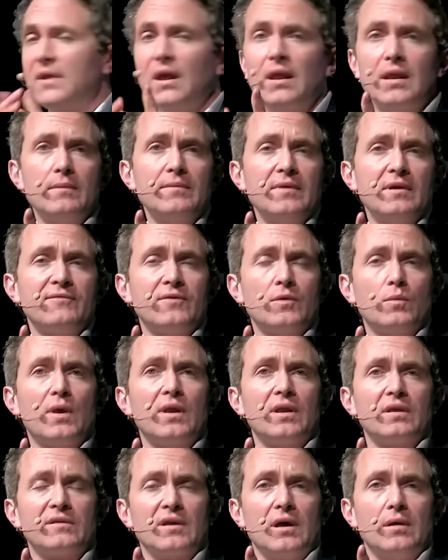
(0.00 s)
Yeah, let me give you
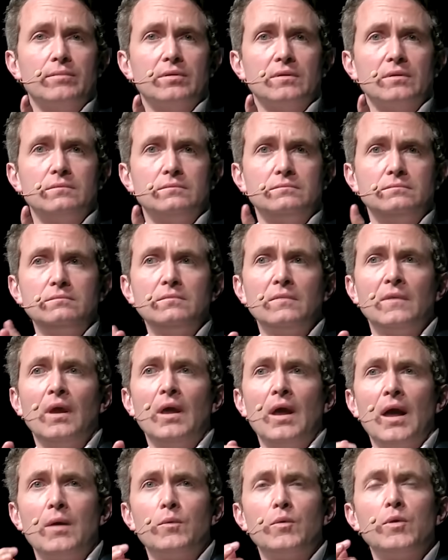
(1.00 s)
one example. Yeah.
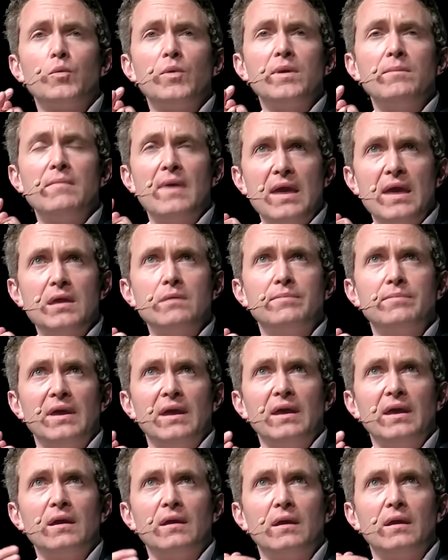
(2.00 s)
I mean, we may
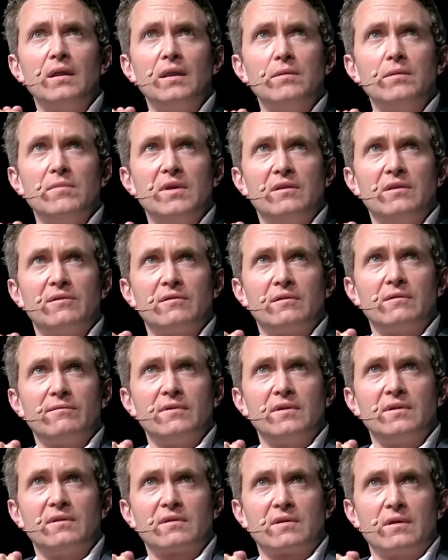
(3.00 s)
be in the midst of
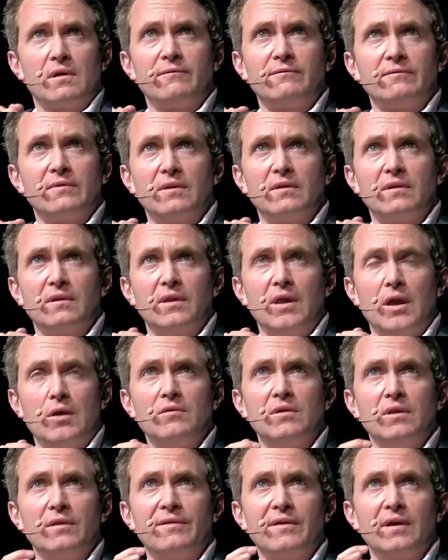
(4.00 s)
the discovery that the
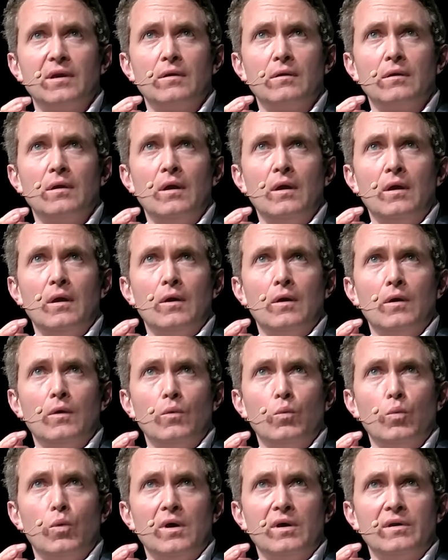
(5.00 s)
only thing
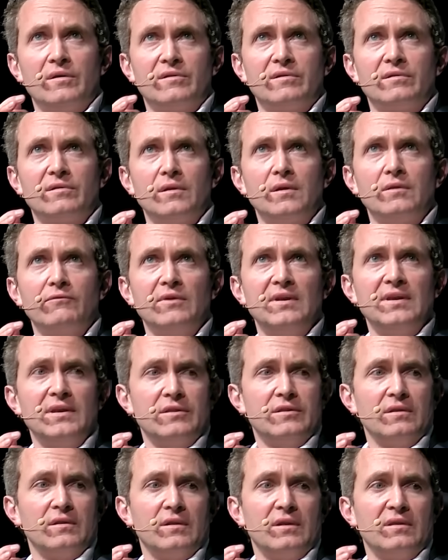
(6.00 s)
worse than
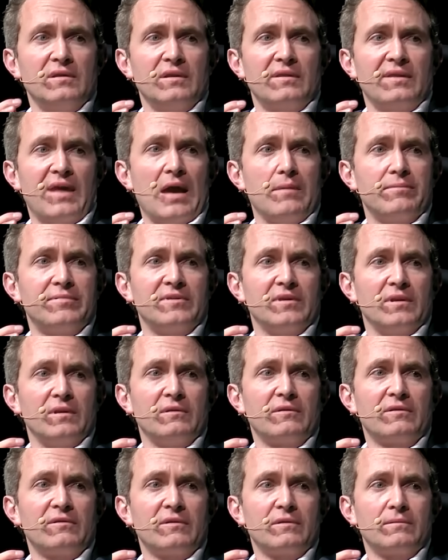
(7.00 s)
religion is its
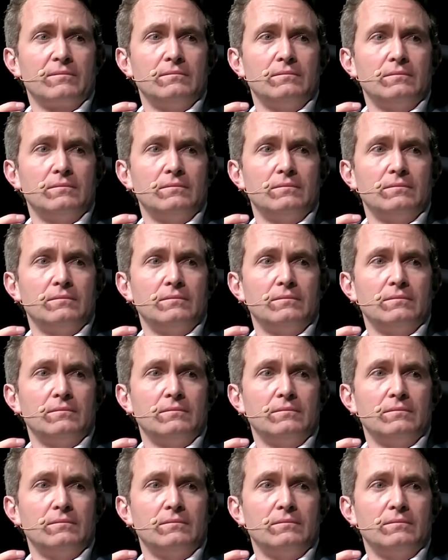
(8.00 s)
absence.